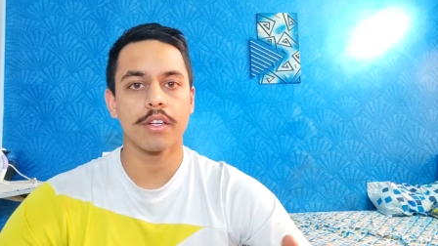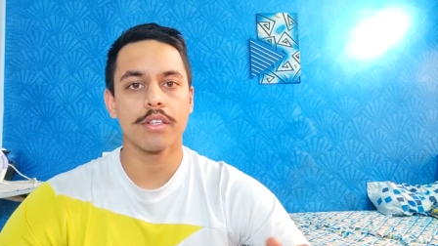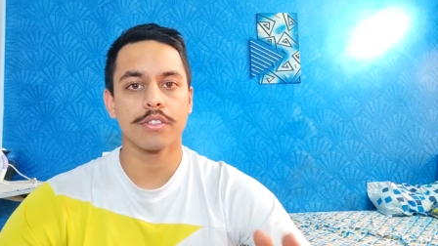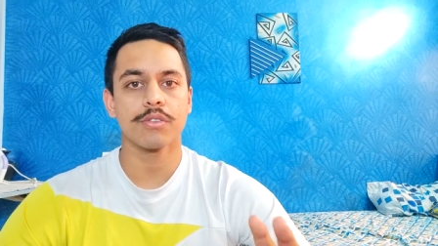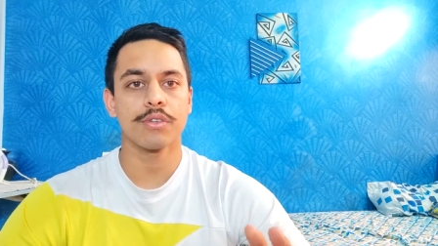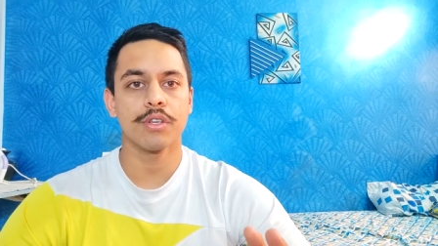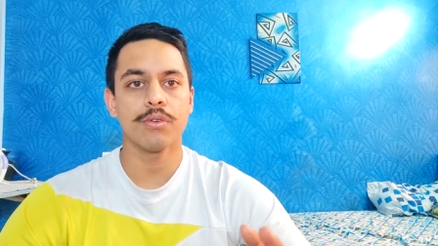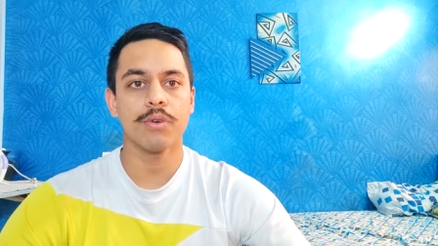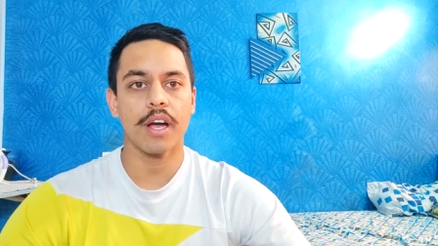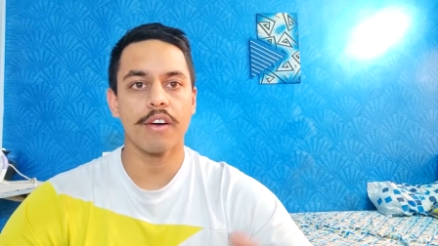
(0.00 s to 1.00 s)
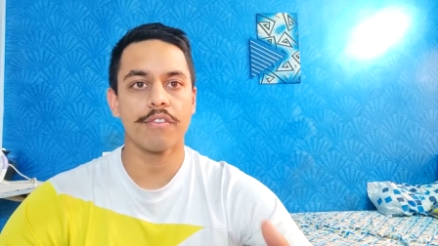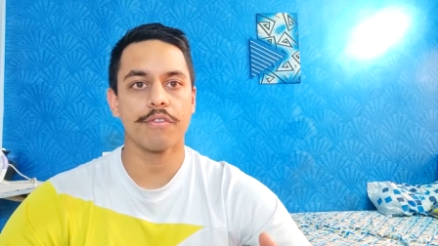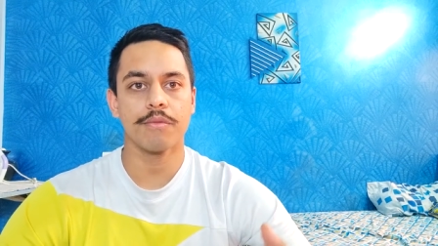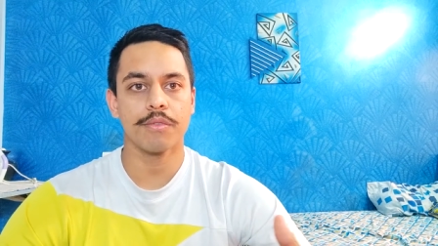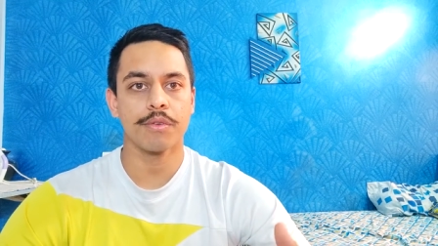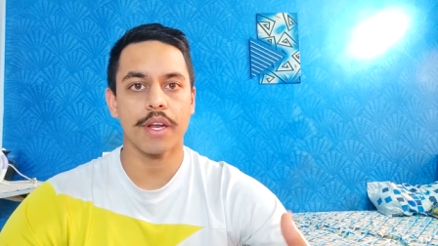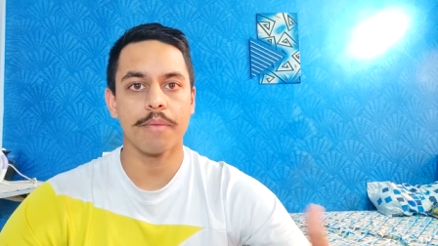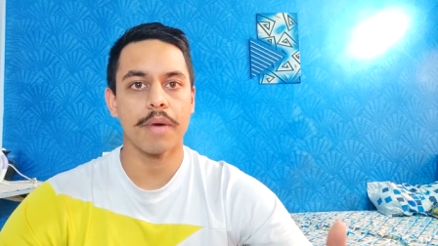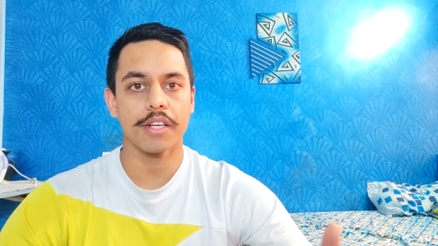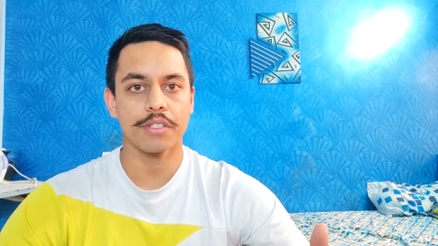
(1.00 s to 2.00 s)
So you can
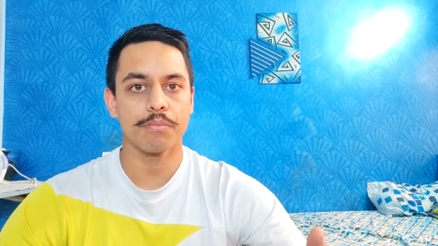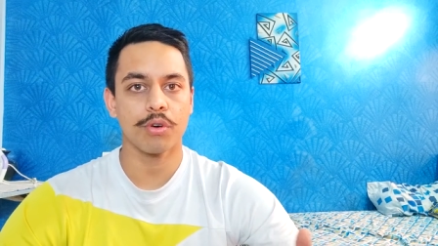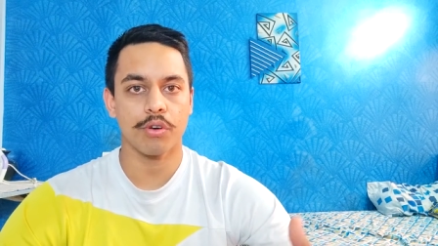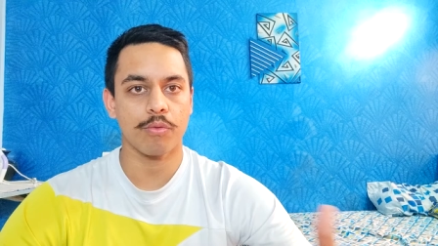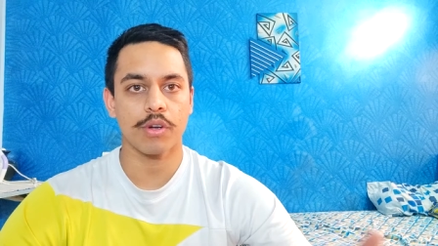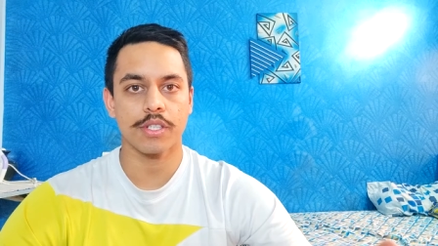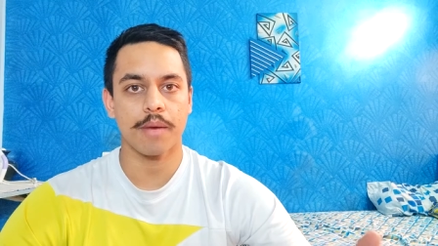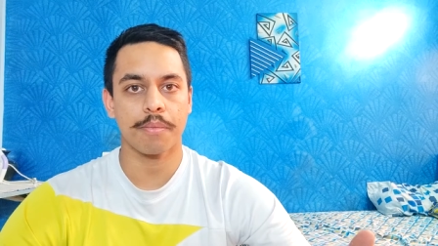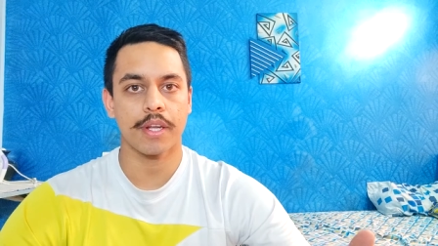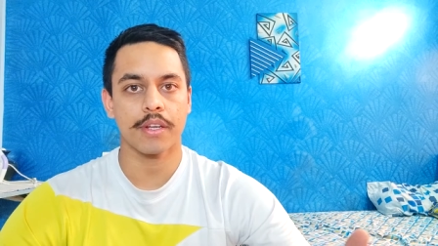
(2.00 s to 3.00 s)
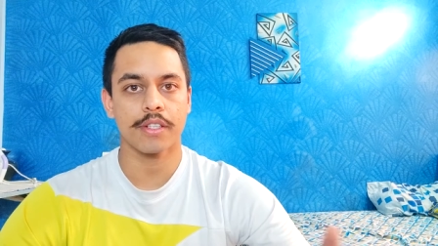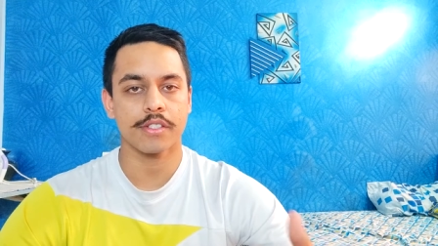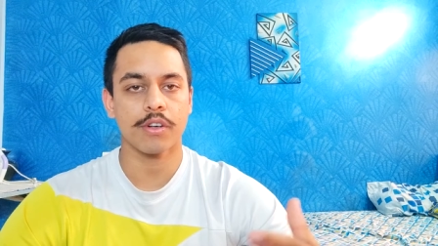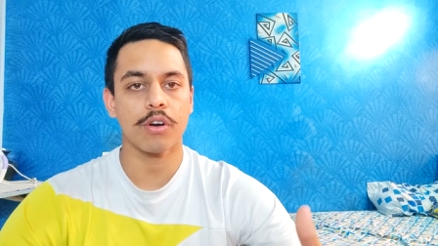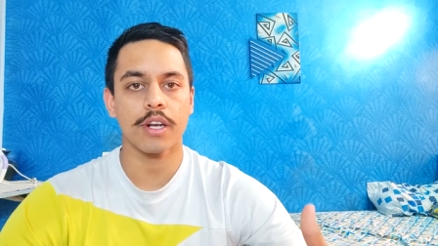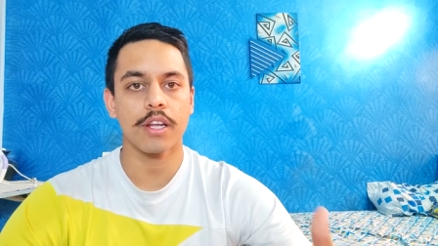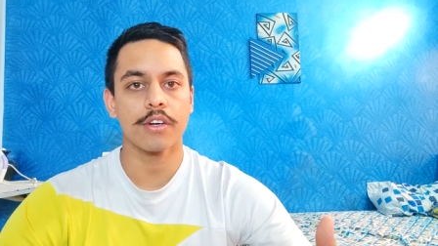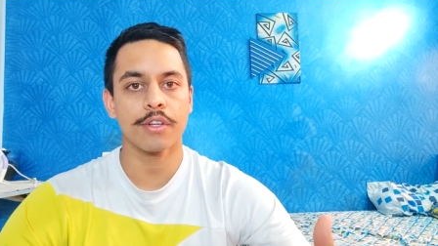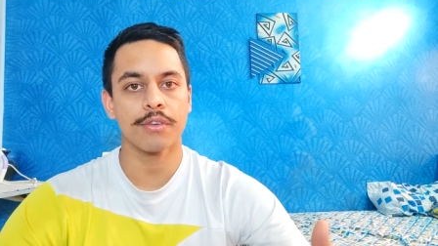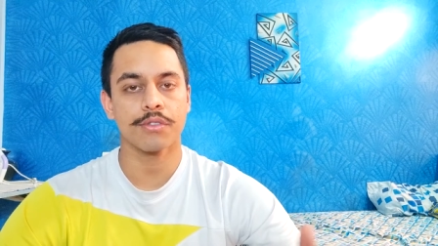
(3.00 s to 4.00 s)
imagine more of what's happening. It's not clear
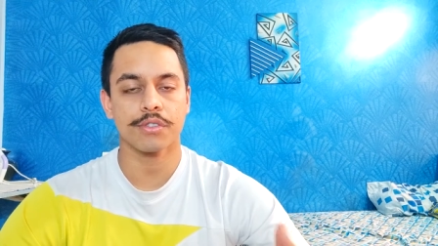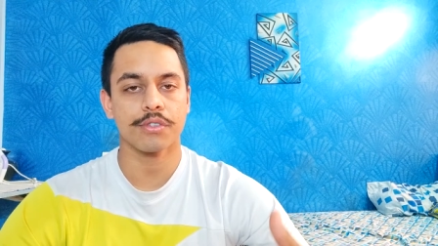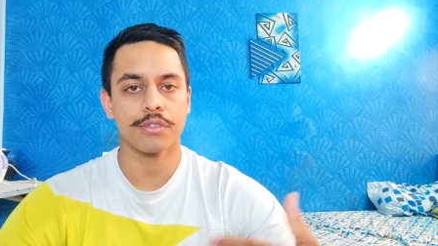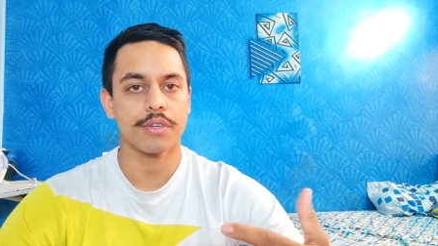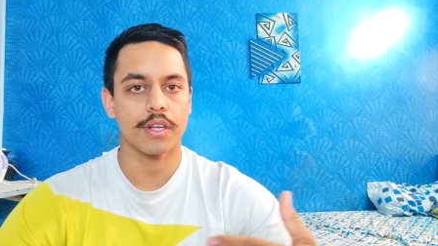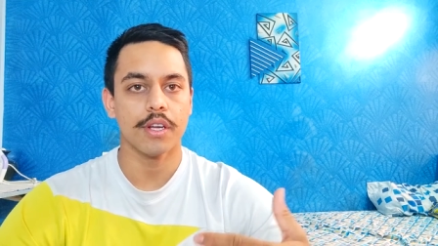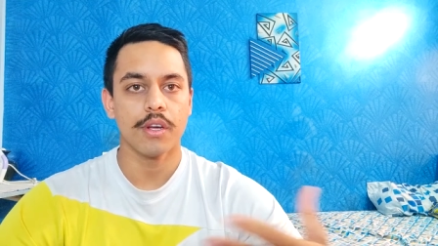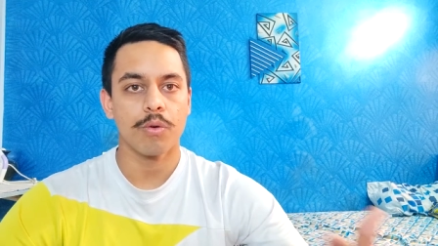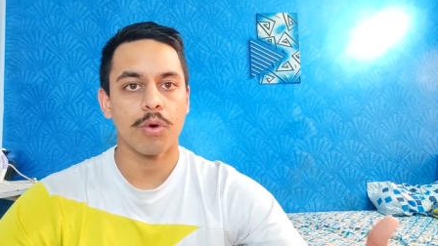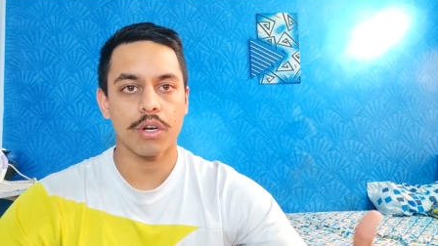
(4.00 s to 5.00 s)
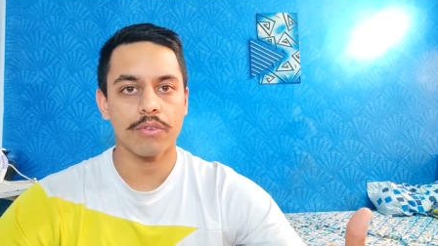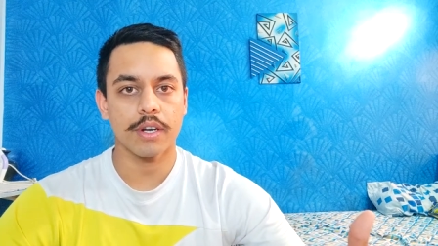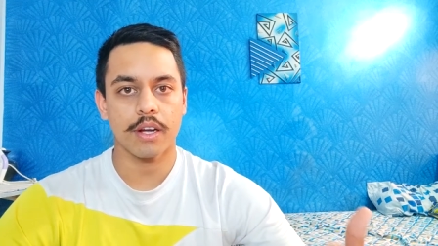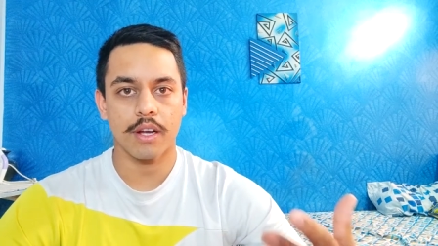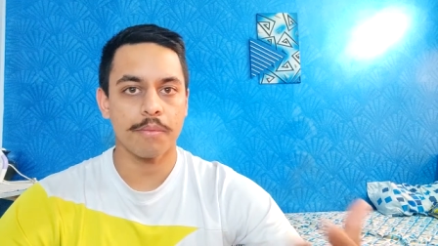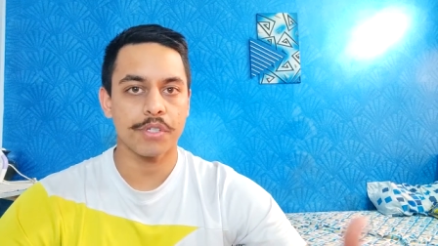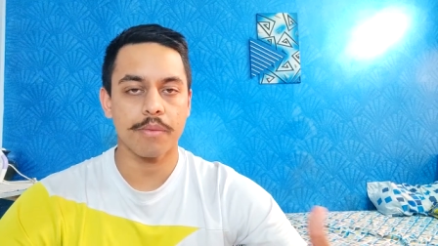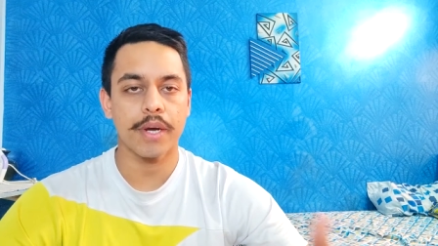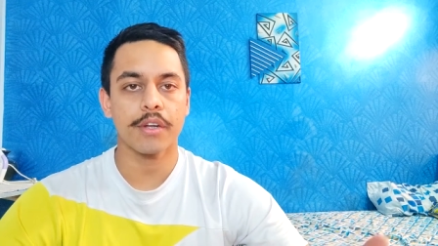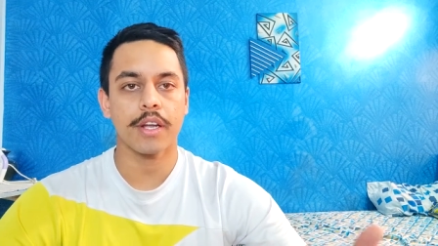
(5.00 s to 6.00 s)
to you. So you can, whatever comes to your
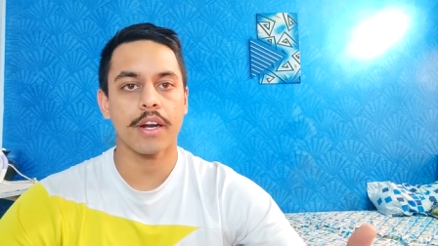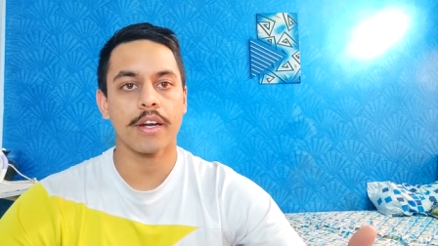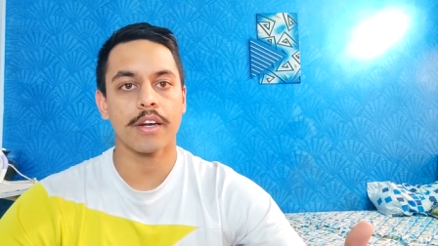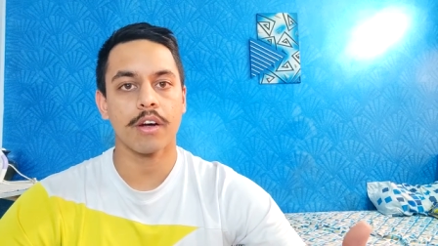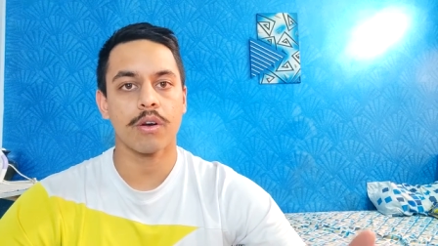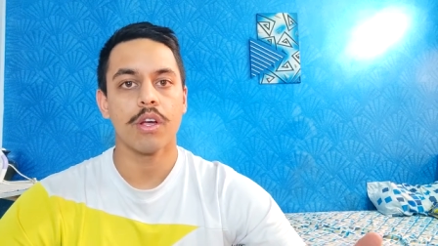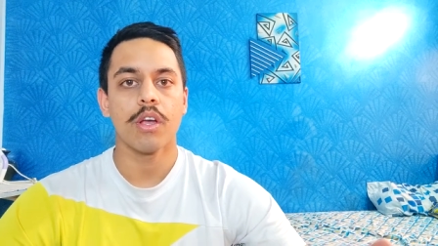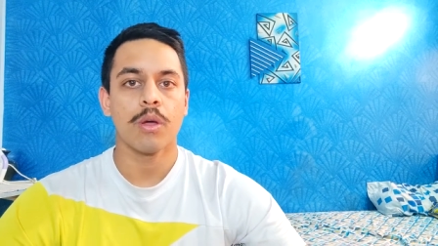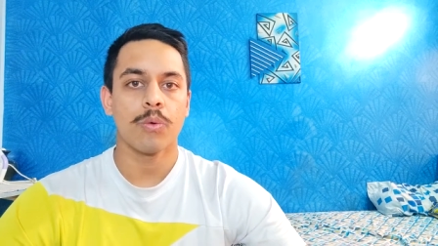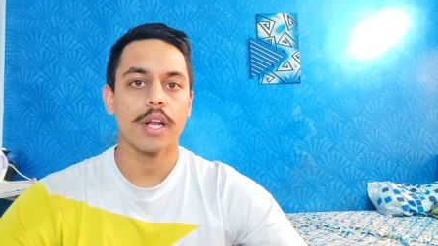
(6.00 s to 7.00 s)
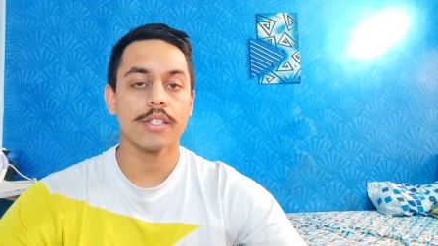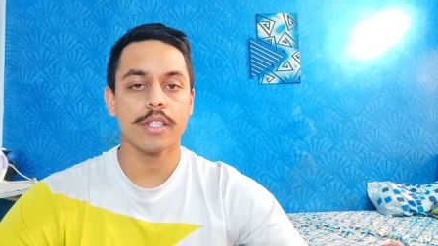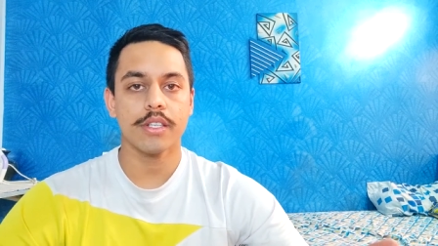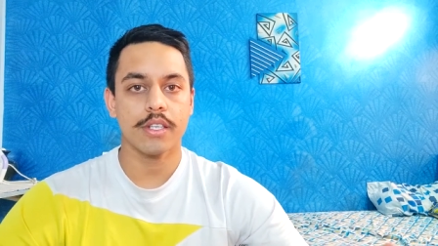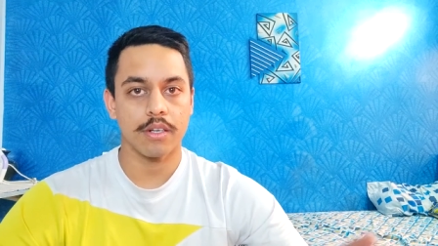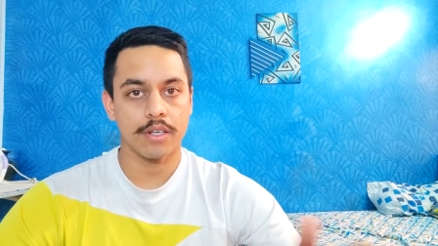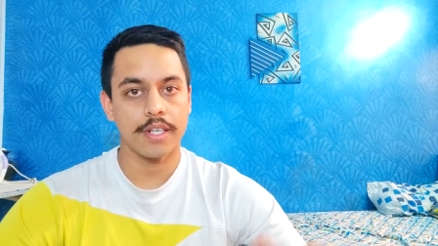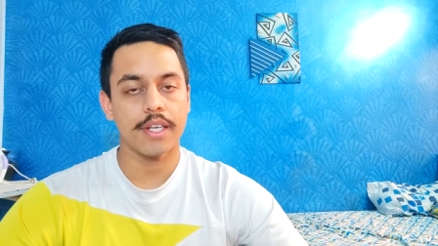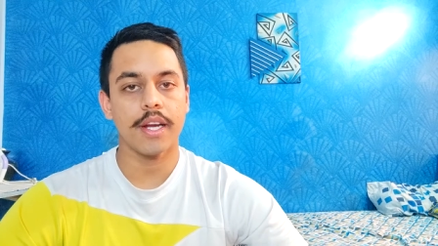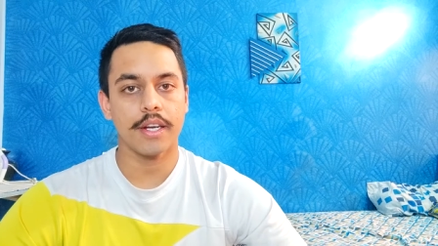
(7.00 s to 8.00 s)
mind, you can write it down. Whereas in
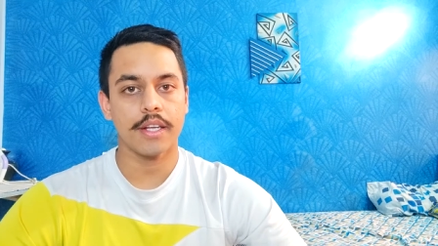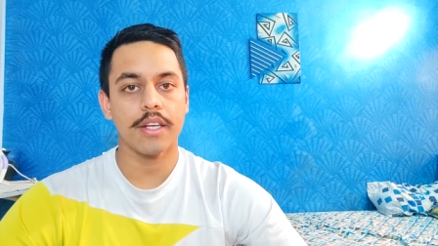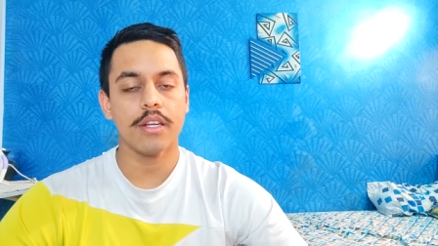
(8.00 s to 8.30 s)
TAT,